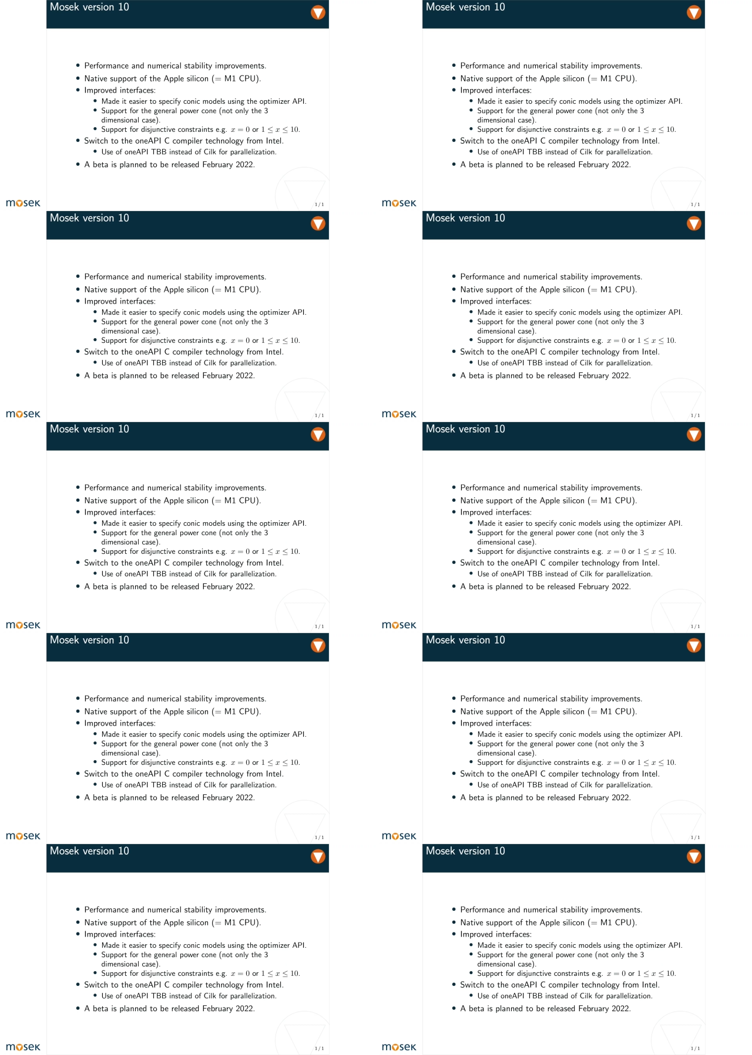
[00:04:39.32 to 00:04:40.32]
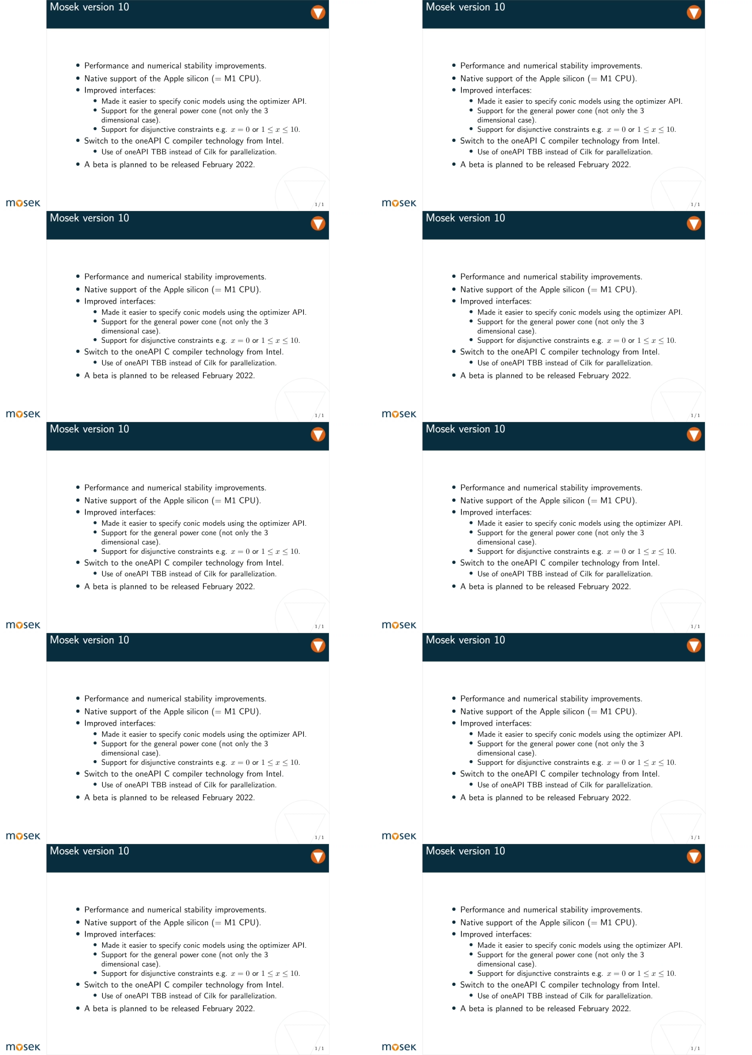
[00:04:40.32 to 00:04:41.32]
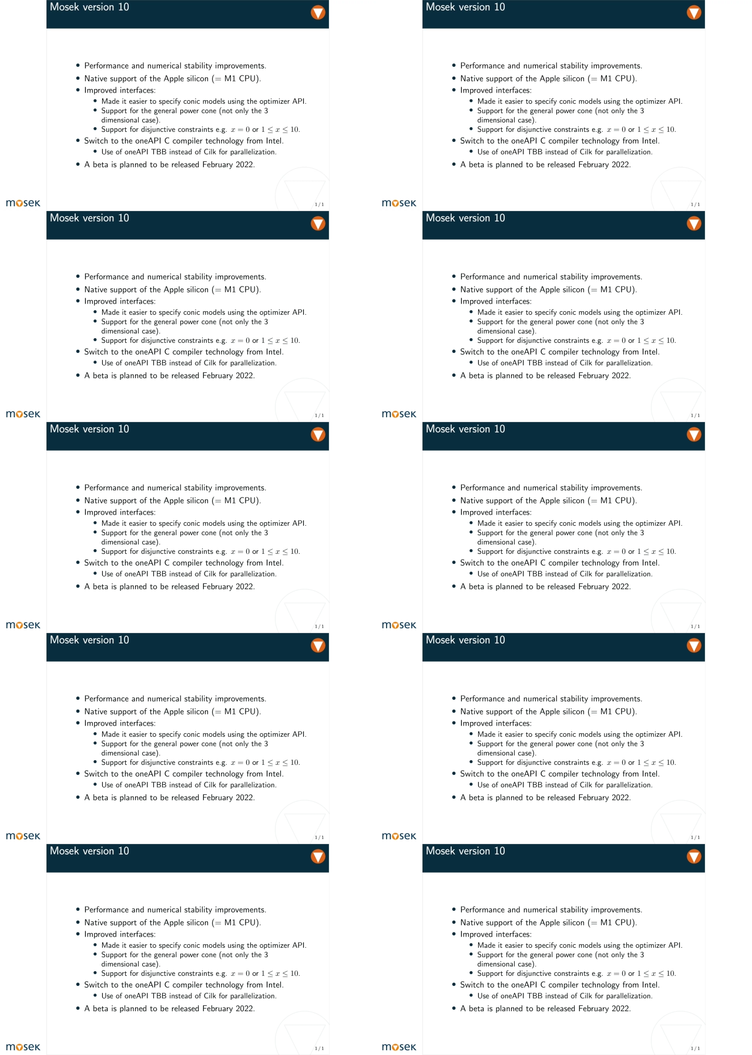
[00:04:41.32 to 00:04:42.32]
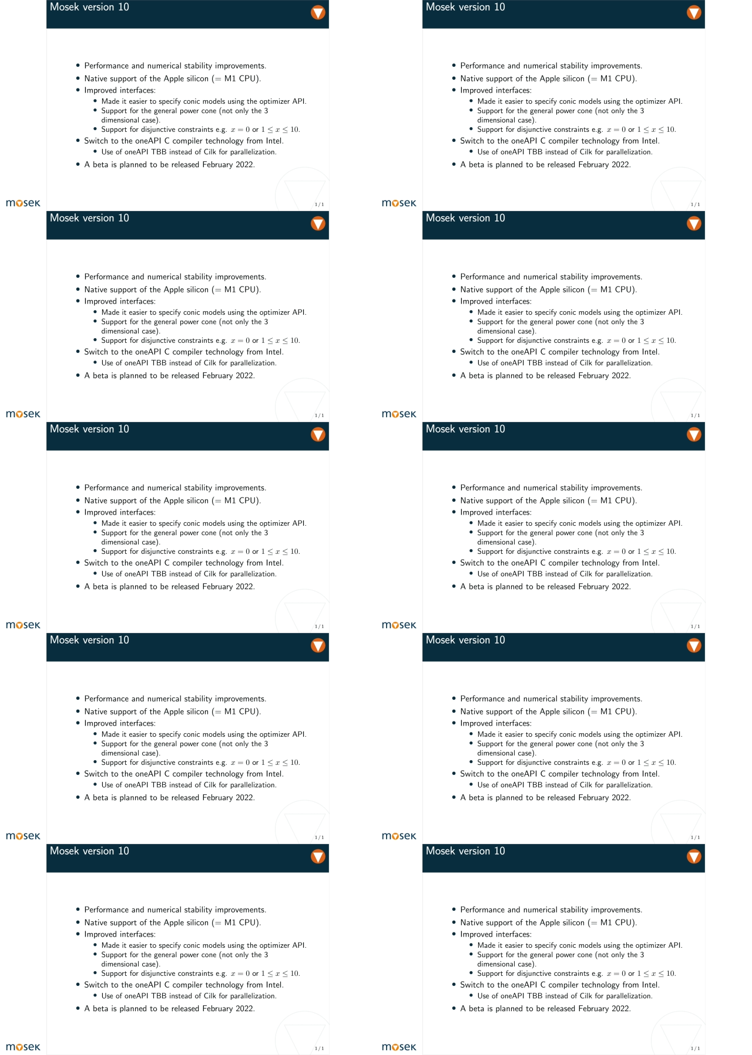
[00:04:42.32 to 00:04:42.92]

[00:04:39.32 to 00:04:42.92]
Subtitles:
Nobody's mouth can be seen.